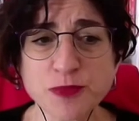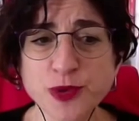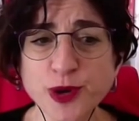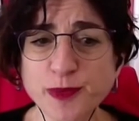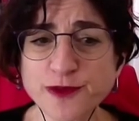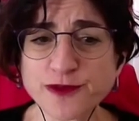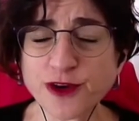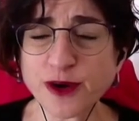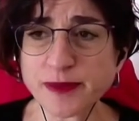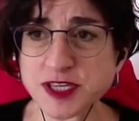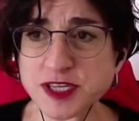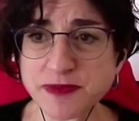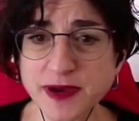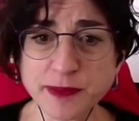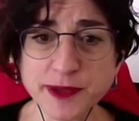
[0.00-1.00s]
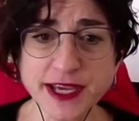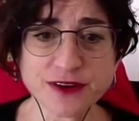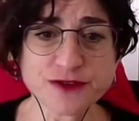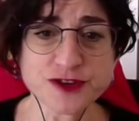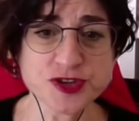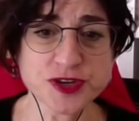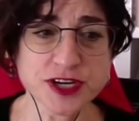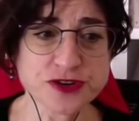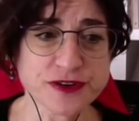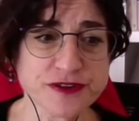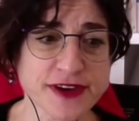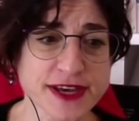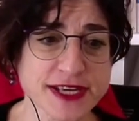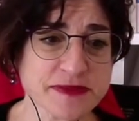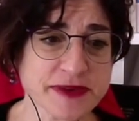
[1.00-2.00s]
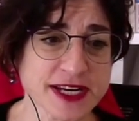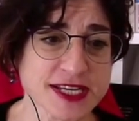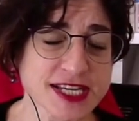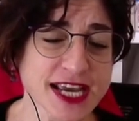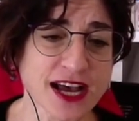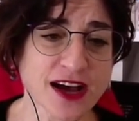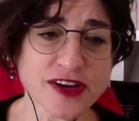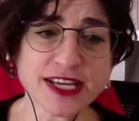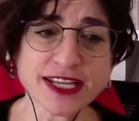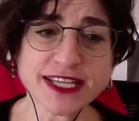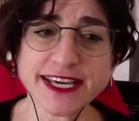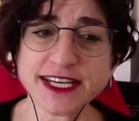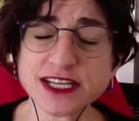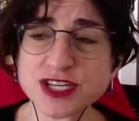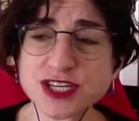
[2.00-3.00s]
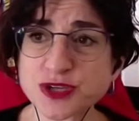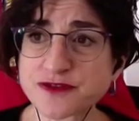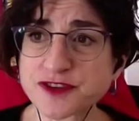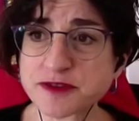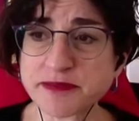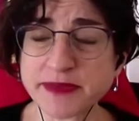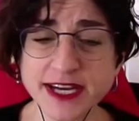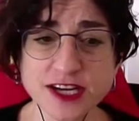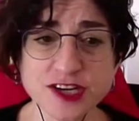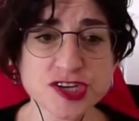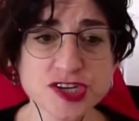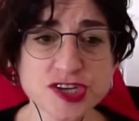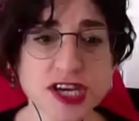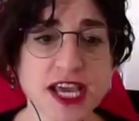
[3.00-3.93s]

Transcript: Poor performance in public infrastructure investment is calculated to have diminished